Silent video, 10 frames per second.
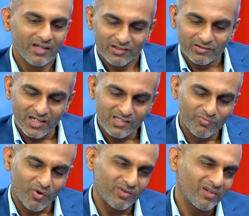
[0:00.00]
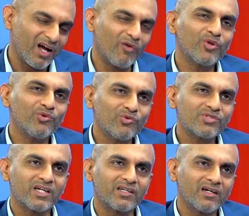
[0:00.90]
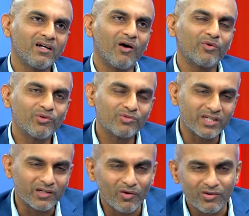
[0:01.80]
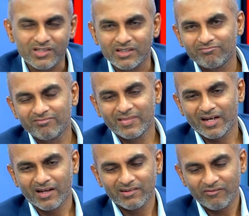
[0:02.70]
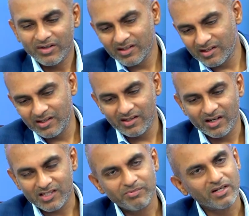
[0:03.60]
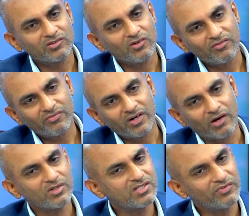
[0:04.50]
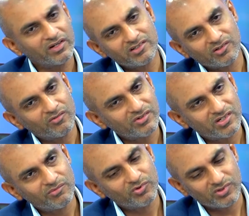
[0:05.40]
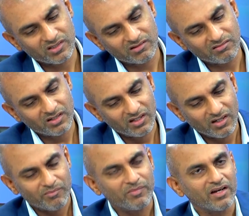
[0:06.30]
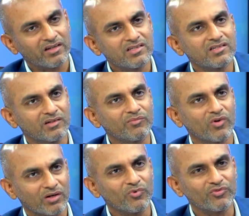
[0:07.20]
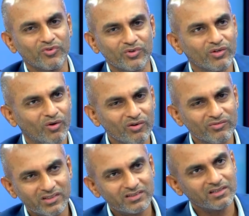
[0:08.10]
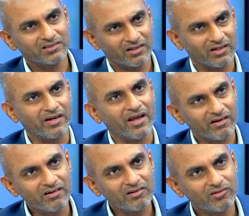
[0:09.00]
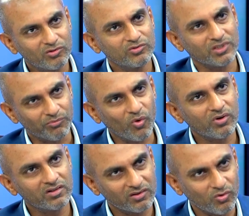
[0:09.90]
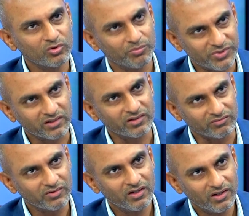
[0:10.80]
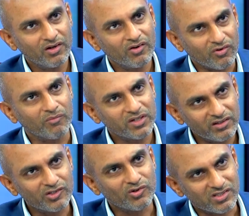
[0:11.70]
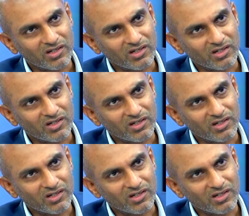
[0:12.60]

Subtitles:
So that's important. How do you use data? How do you use technology? And the very key aspects of diversification on distribution, balance in product portfolio, all of these things are inherent to support the growth objective from an insurance